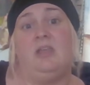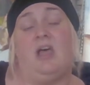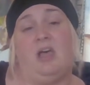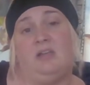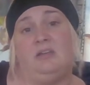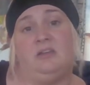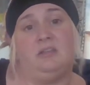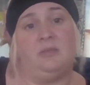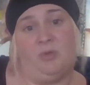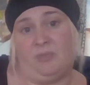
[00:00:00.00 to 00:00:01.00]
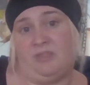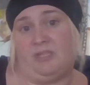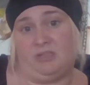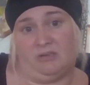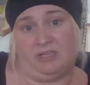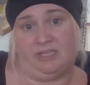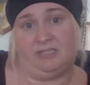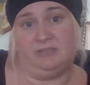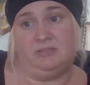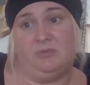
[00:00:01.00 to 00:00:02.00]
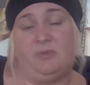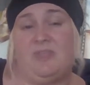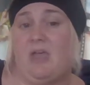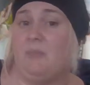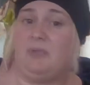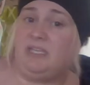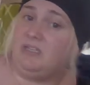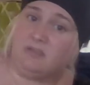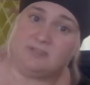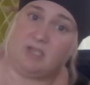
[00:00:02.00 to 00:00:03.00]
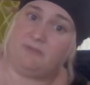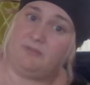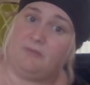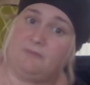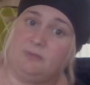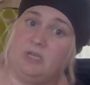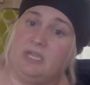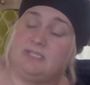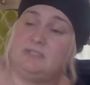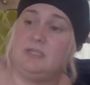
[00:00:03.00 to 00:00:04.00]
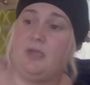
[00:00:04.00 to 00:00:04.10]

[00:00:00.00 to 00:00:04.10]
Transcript: Honor the moment that you're in without beating yourself up for it.